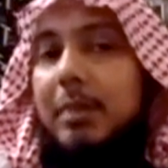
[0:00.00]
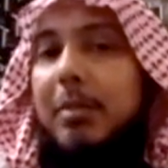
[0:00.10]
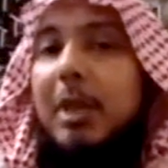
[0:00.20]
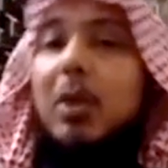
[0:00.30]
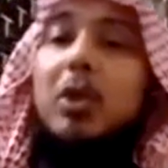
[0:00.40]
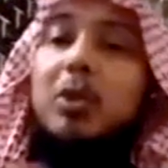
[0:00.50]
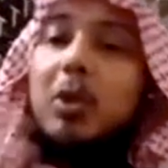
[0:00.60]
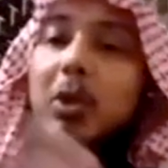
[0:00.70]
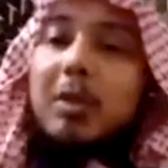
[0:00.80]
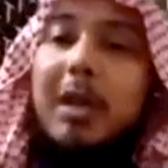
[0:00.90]
But not
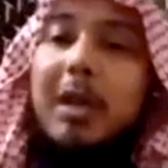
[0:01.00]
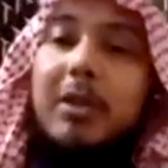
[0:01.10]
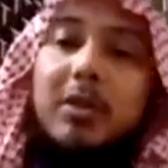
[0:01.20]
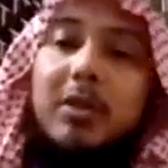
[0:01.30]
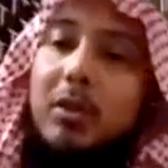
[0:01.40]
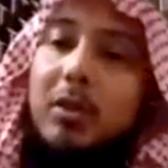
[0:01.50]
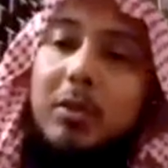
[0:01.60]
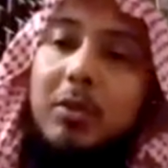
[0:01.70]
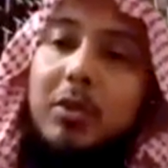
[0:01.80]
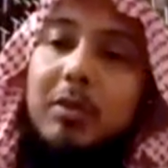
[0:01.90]
talking about it is not a
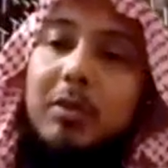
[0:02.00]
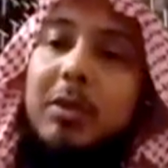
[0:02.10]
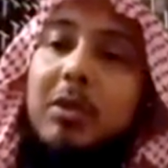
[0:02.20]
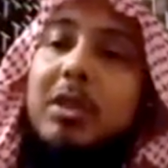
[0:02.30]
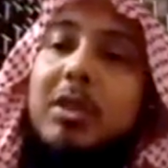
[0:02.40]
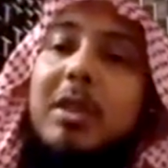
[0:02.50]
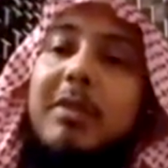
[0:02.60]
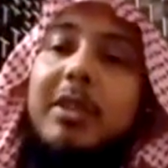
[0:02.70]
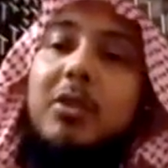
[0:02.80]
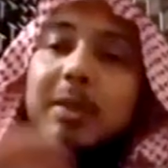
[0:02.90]
solution because this will
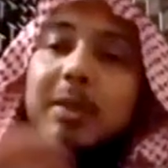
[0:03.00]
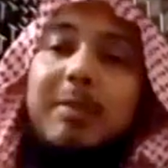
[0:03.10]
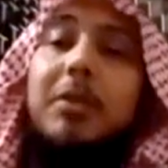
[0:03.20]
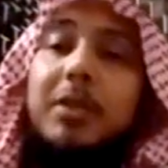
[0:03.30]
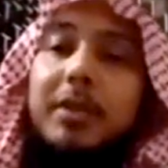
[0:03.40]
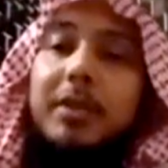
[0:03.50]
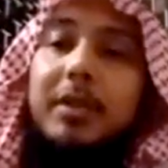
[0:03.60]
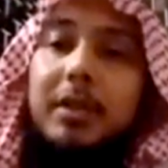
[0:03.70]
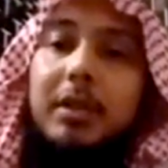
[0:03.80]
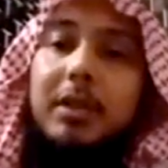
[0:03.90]
affect your spouse.
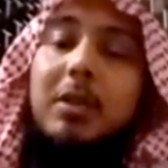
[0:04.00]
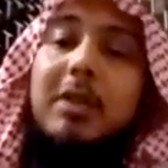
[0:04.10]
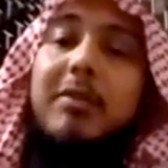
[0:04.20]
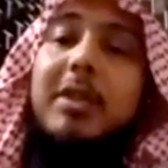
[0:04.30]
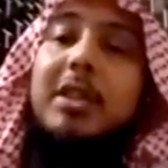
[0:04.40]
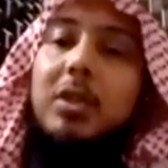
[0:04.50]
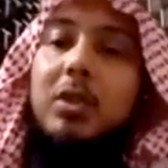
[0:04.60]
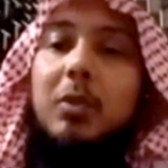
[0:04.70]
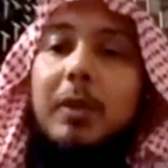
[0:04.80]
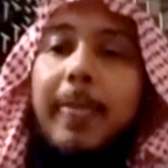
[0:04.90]
This will affect
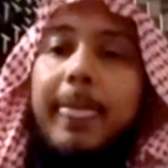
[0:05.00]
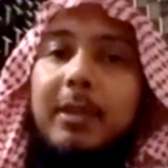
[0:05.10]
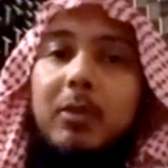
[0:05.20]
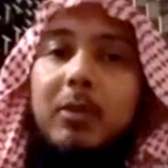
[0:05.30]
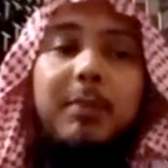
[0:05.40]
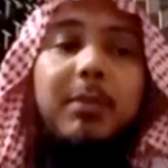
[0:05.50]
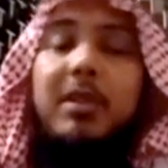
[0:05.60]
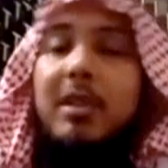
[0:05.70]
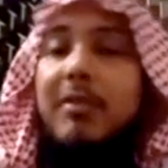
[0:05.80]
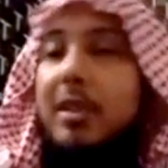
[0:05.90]
you. This will
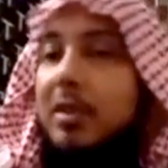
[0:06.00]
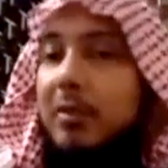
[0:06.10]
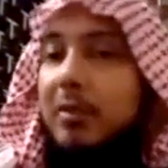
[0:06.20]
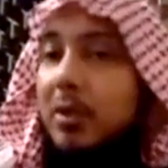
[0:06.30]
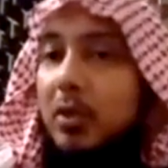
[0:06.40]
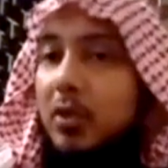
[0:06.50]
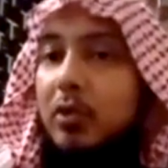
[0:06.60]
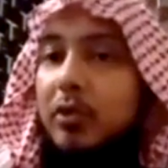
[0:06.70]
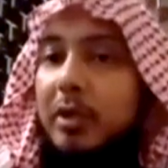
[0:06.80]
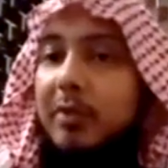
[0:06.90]
affect even your
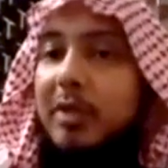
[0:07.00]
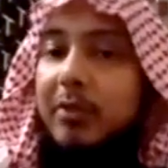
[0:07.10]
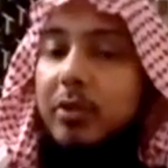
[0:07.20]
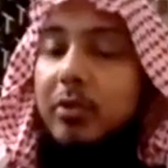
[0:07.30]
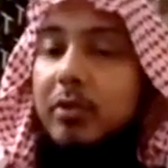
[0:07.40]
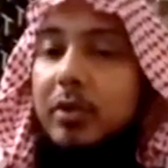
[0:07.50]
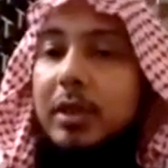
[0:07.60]
children if you have children.